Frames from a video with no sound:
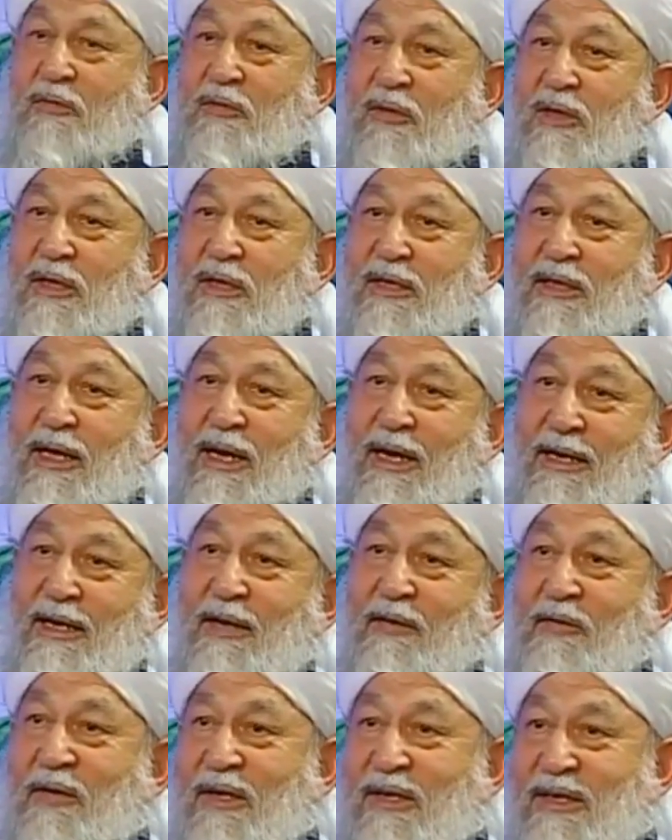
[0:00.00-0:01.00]
have seen the
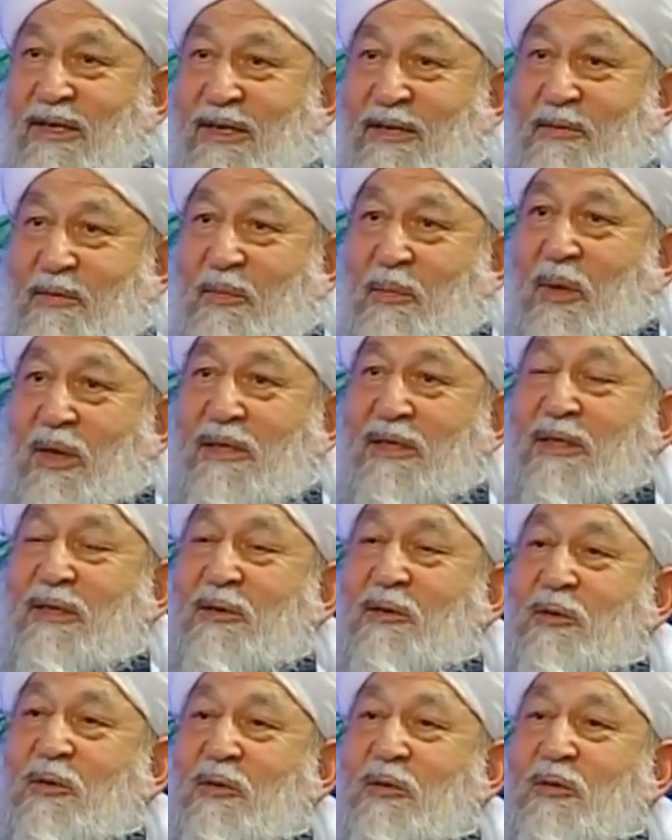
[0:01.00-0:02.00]
end of it and passing
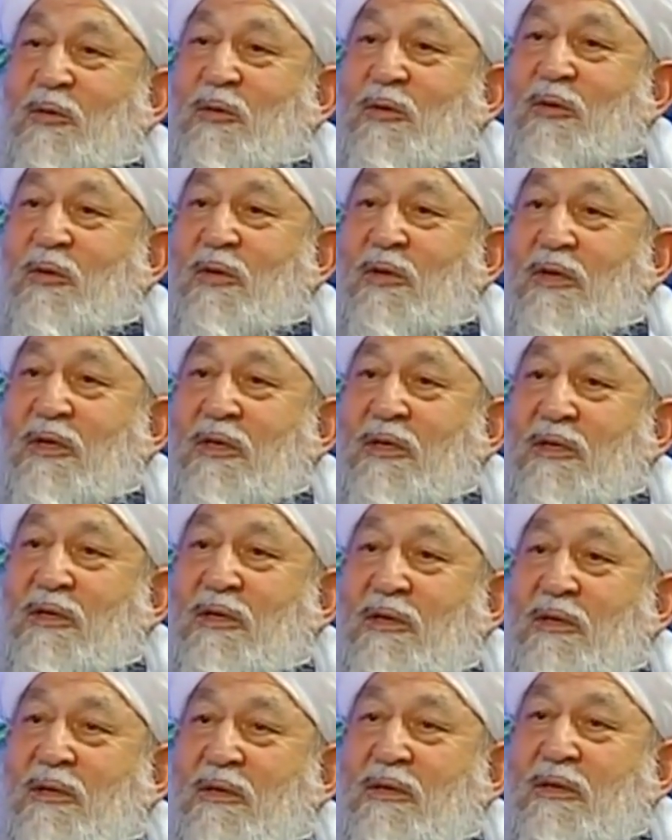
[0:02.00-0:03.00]
through
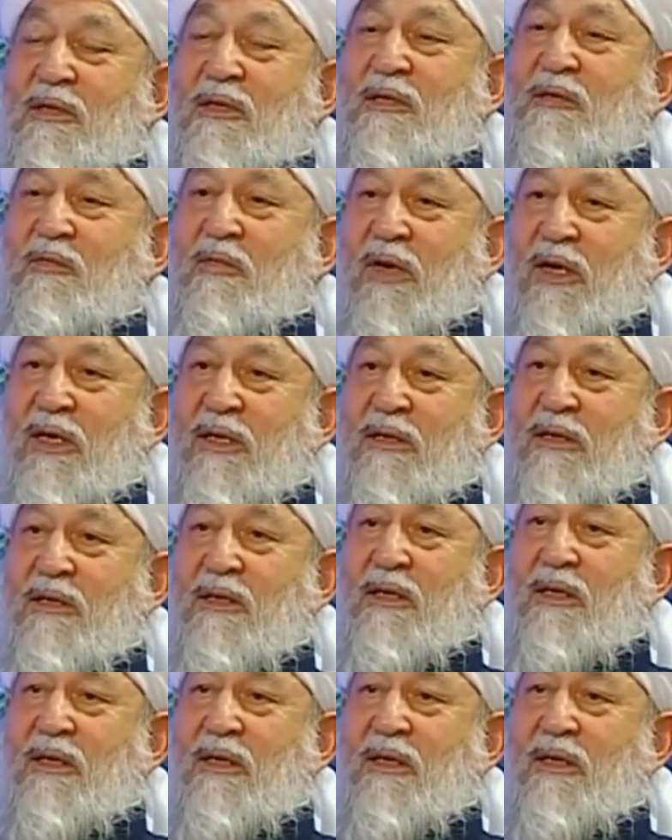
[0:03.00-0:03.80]
this phase,